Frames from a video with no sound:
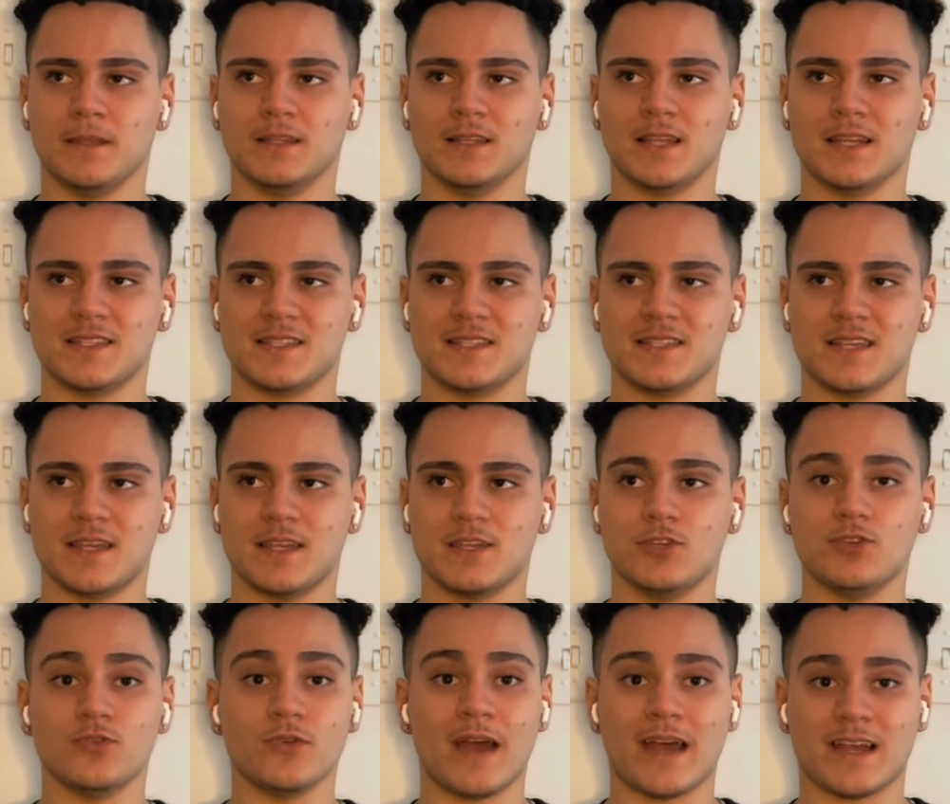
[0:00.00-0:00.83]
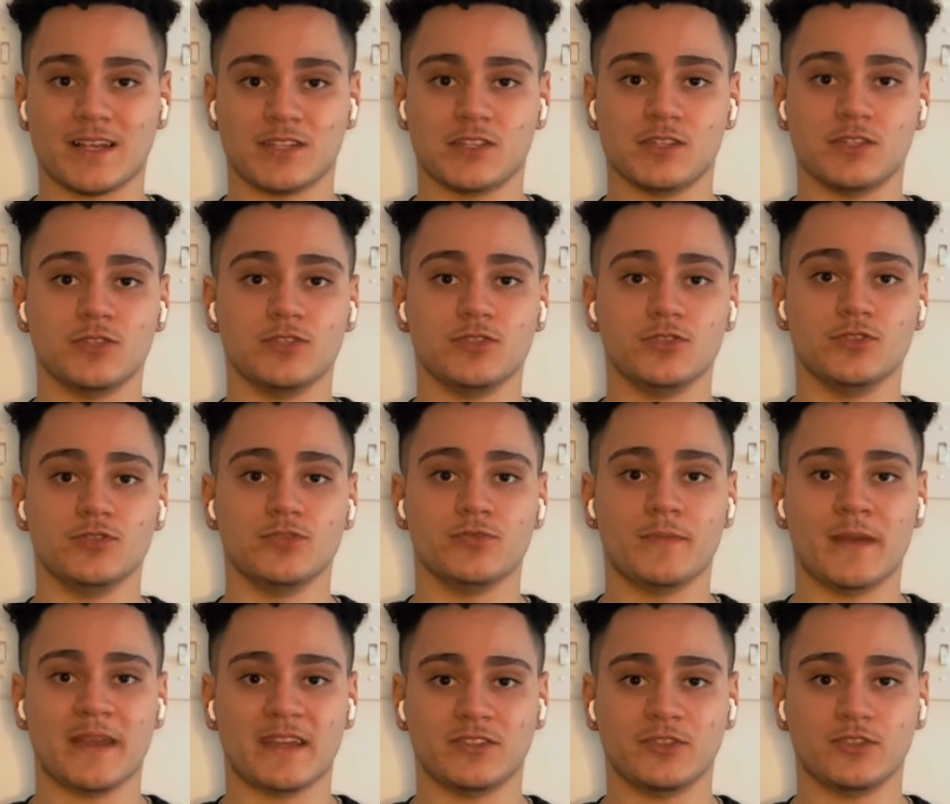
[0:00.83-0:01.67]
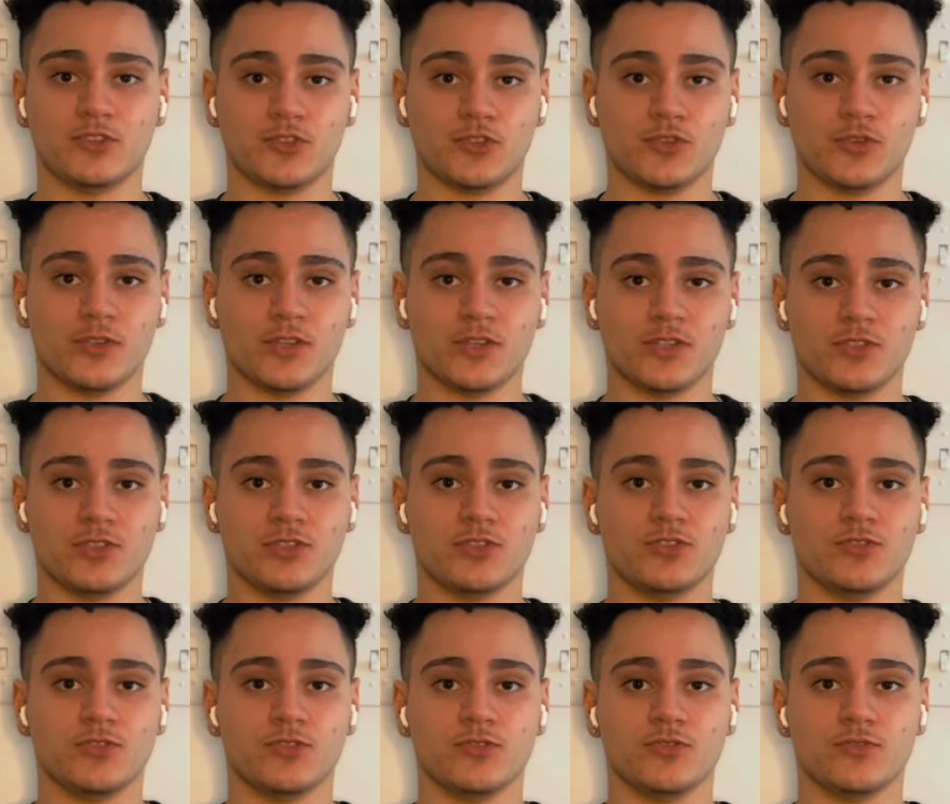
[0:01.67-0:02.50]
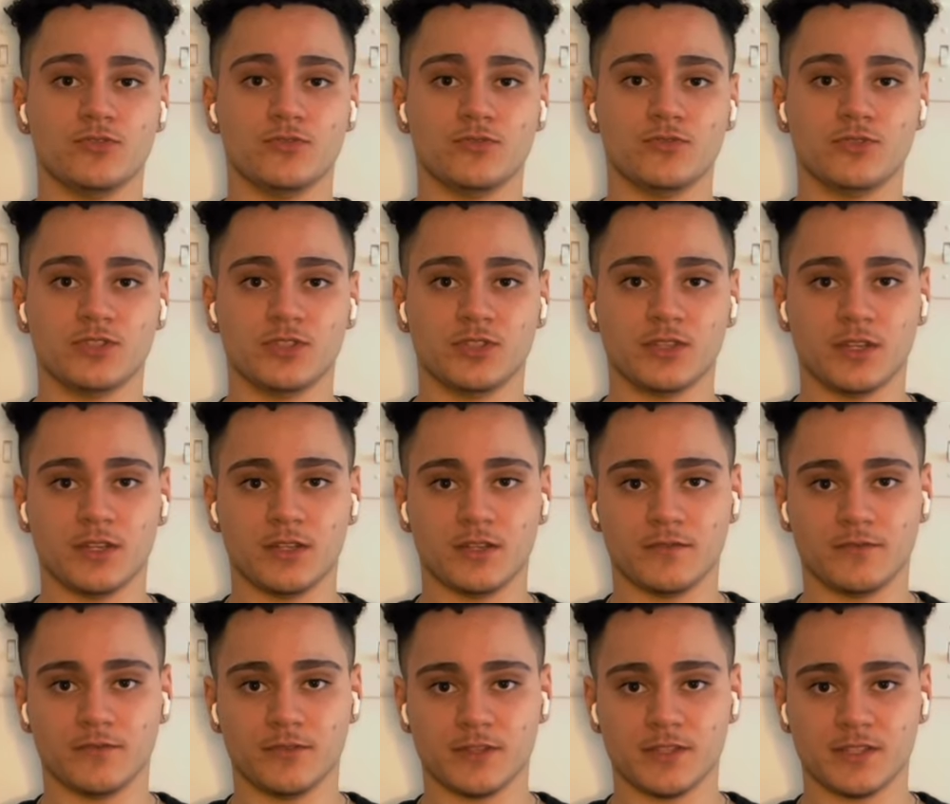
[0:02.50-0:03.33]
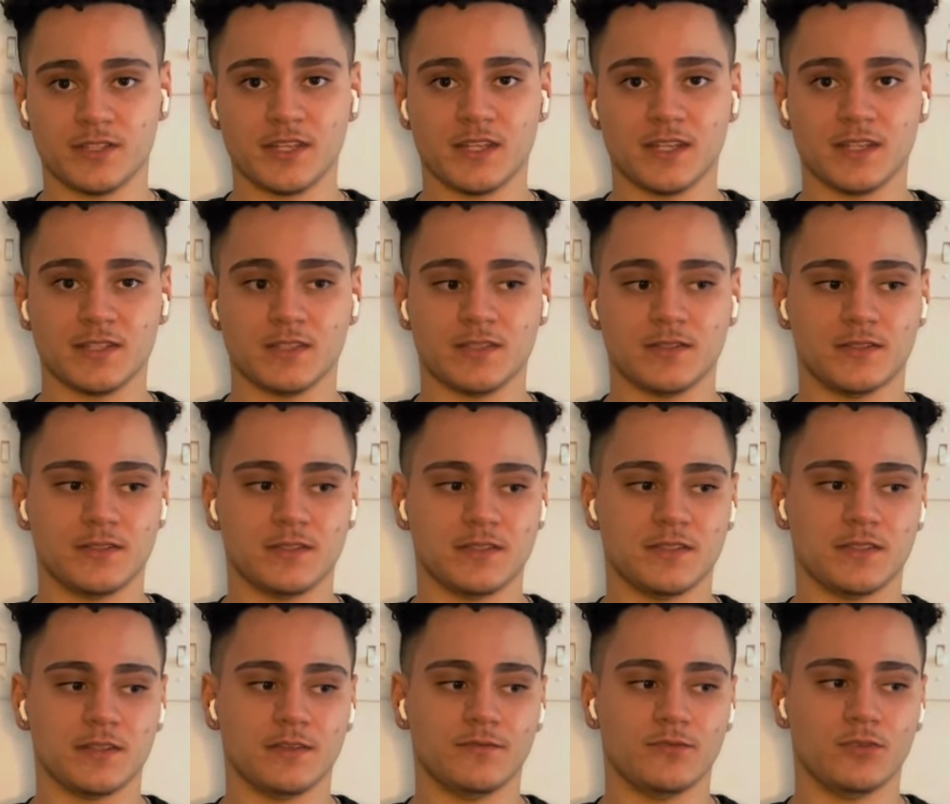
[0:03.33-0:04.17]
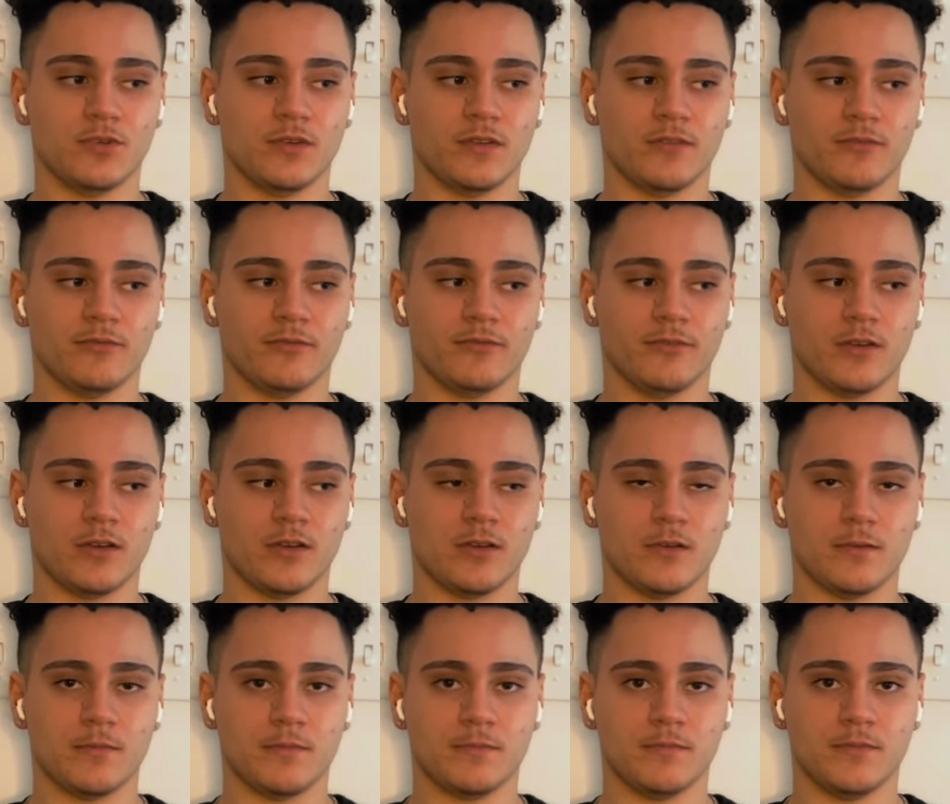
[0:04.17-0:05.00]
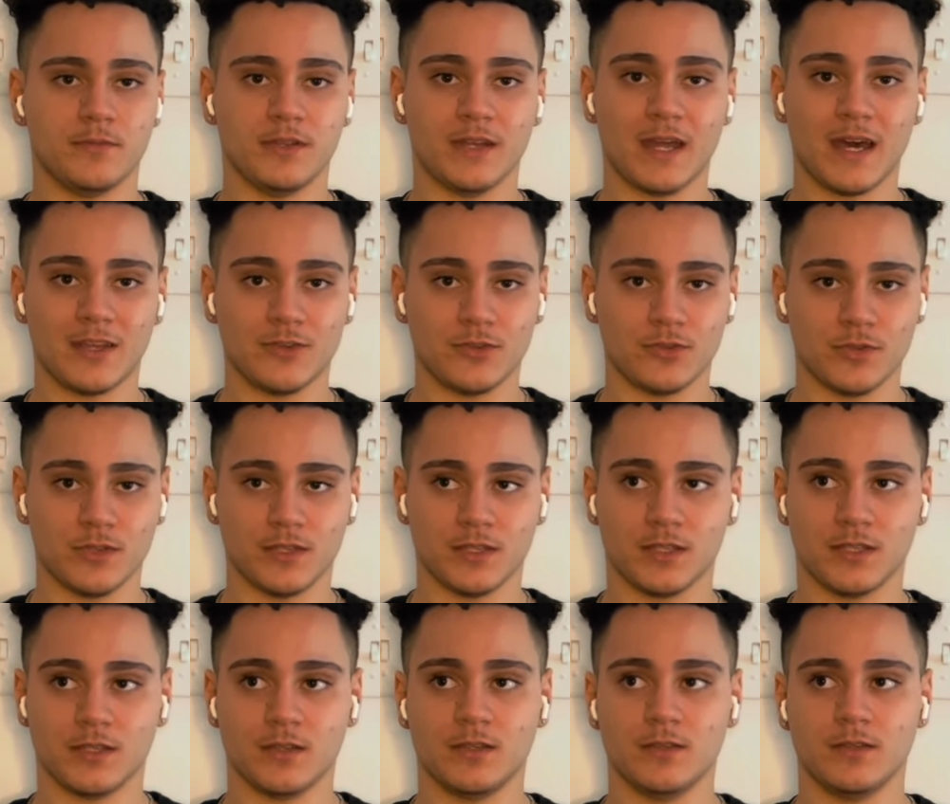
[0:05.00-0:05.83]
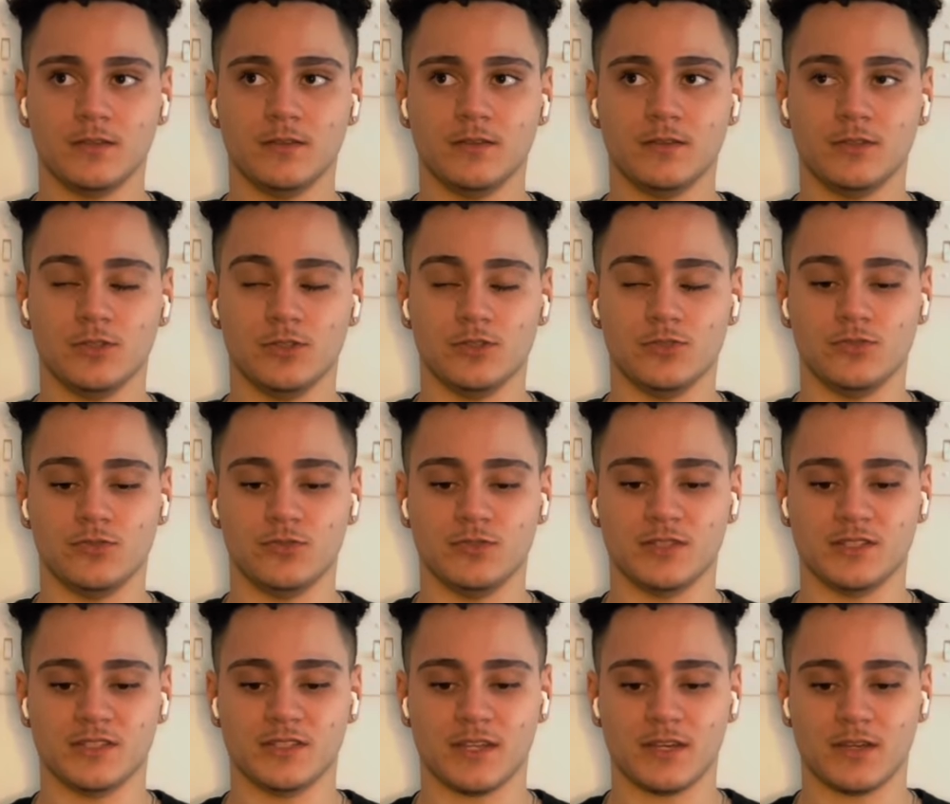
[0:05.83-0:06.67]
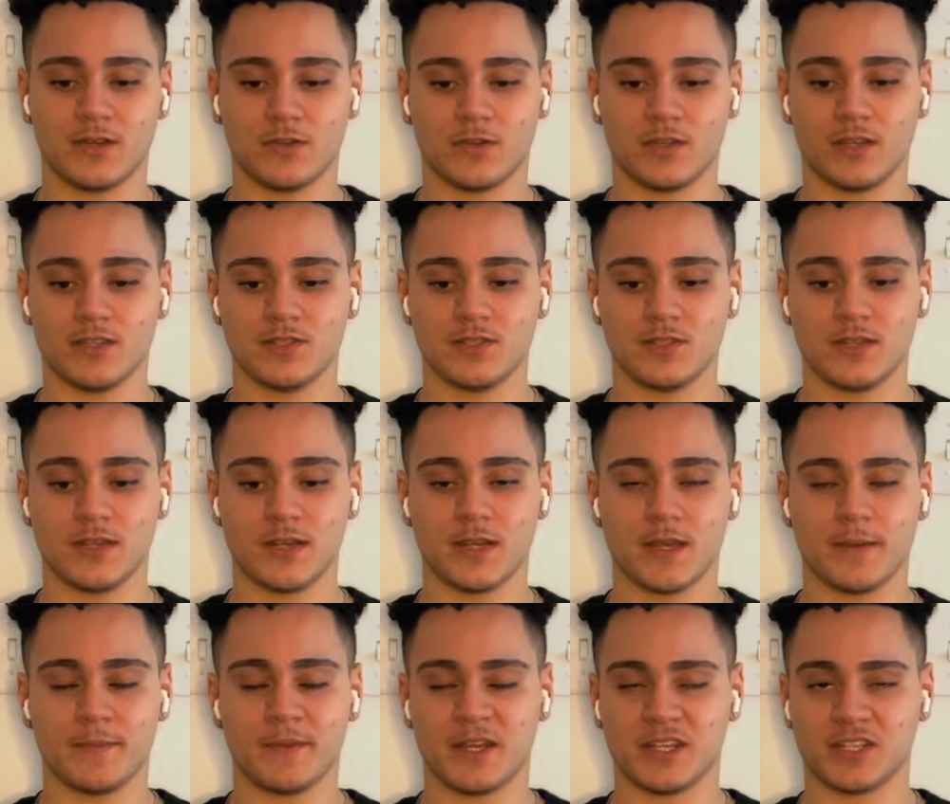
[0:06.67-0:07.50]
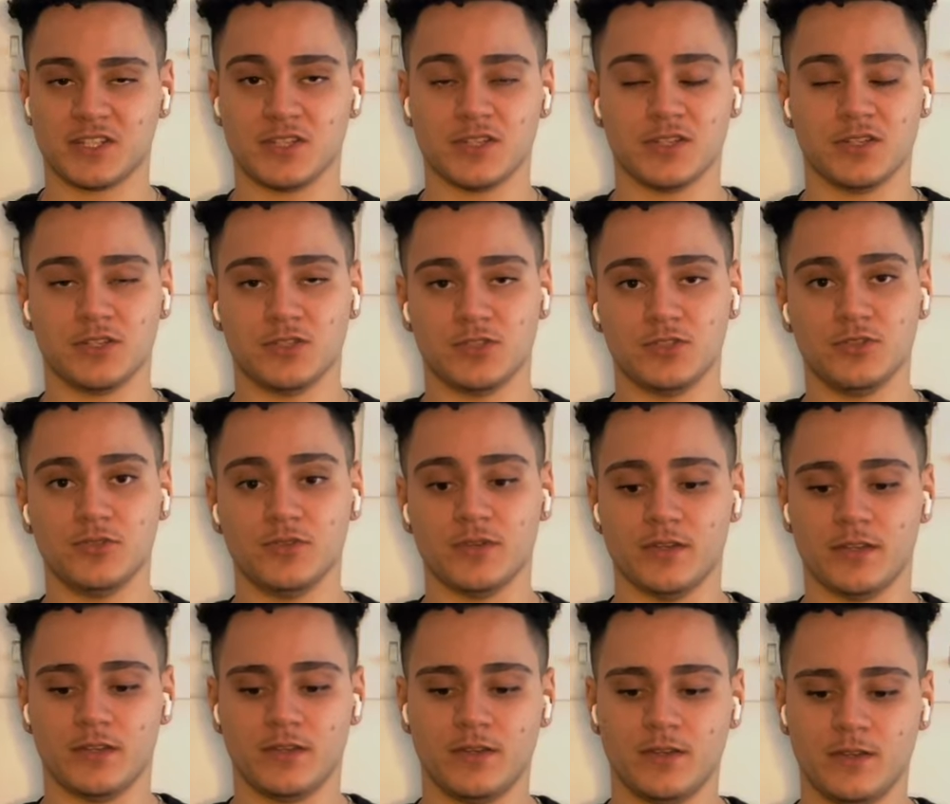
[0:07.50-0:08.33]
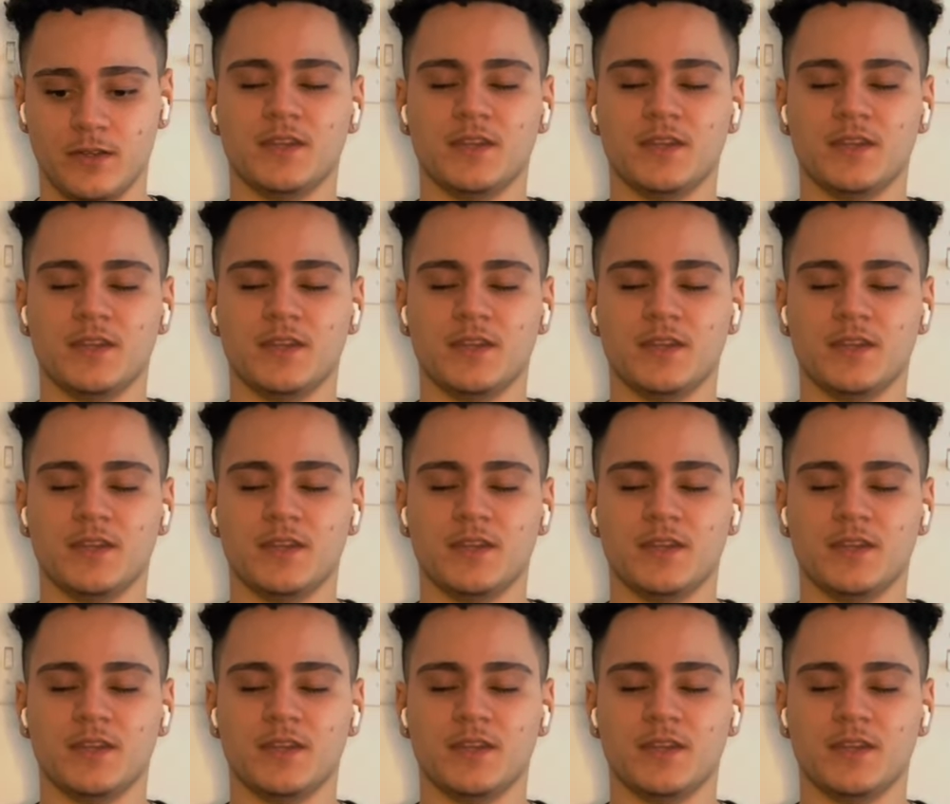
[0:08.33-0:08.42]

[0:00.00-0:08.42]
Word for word: Let's say you actually do make the choice to study for the test. Instead of going from not doing it, you decide, okay, today I'm actually going to do it.